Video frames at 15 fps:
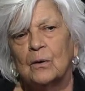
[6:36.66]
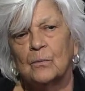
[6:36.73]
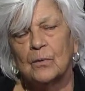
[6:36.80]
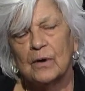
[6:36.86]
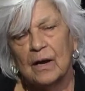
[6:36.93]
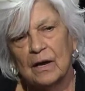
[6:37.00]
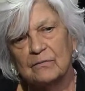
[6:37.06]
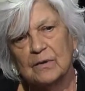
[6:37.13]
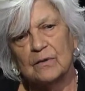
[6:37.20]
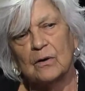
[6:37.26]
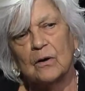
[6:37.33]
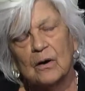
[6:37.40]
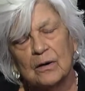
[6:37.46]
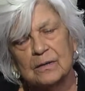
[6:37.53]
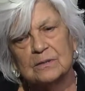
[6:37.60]
we're having the
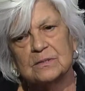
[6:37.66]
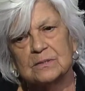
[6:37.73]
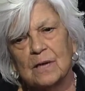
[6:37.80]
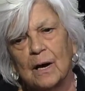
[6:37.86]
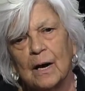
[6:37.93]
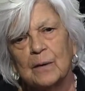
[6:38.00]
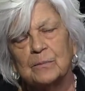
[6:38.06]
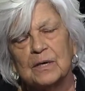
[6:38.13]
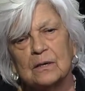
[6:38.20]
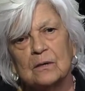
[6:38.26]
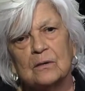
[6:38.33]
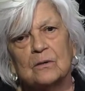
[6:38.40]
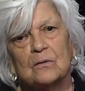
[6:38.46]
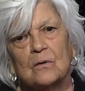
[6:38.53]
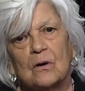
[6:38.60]
hardest time
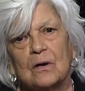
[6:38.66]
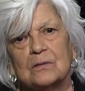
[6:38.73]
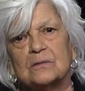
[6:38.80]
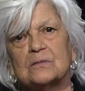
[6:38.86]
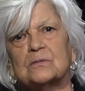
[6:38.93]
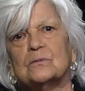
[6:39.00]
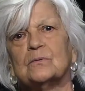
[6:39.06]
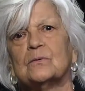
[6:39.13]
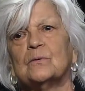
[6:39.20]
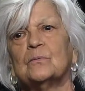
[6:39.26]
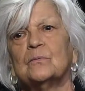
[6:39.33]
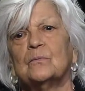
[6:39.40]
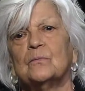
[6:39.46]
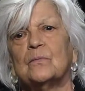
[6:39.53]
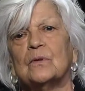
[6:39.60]
getting across to
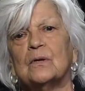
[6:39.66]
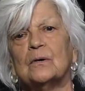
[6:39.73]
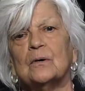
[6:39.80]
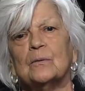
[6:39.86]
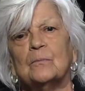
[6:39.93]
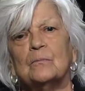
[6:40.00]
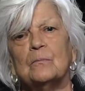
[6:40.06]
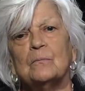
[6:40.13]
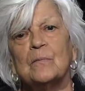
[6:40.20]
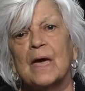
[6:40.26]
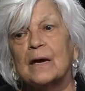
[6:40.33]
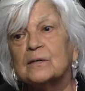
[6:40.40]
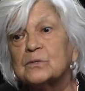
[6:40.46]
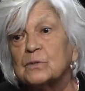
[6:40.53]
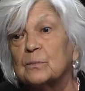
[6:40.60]
the
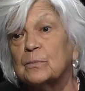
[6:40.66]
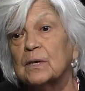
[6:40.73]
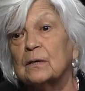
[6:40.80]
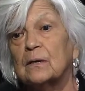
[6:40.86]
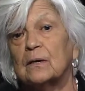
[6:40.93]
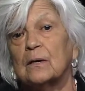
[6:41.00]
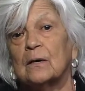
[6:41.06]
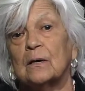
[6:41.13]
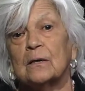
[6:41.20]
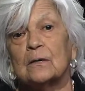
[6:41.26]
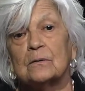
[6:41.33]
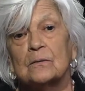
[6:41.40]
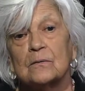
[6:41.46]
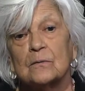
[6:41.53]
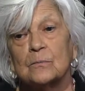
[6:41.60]
major media
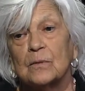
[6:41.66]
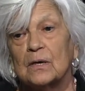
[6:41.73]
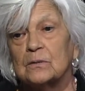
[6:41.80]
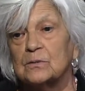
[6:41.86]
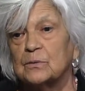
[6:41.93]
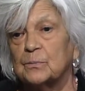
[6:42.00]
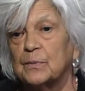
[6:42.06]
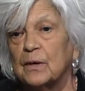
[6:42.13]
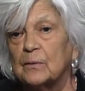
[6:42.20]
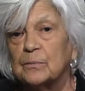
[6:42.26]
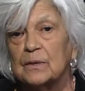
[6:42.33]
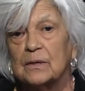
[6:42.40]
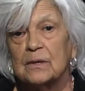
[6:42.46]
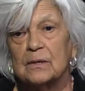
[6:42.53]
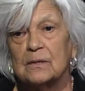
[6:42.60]
and to the major
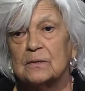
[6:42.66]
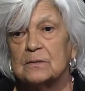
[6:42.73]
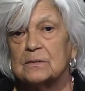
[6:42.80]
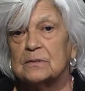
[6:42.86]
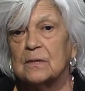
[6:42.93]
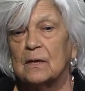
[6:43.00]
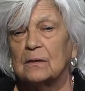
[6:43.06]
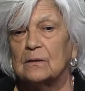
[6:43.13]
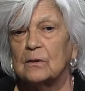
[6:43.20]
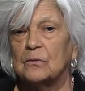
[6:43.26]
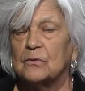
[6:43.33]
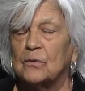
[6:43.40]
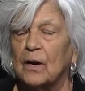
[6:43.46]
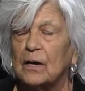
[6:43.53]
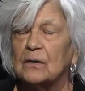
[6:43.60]
public, is that they're
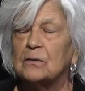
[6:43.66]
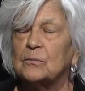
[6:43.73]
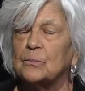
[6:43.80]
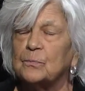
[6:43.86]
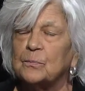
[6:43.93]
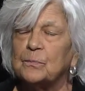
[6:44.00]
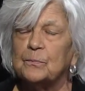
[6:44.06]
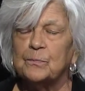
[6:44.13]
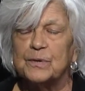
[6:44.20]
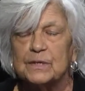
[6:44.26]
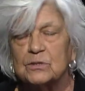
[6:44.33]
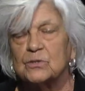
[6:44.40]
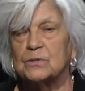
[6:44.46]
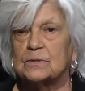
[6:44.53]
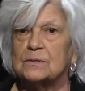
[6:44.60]
trying to
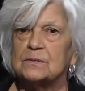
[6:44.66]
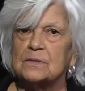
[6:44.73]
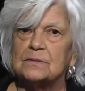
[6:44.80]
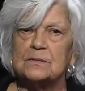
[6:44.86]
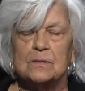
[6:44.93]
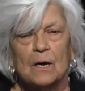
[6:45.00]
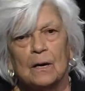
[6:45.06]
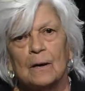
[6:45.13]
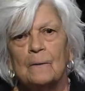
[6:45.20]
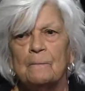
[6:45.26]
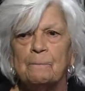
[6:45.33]
pitch this as a,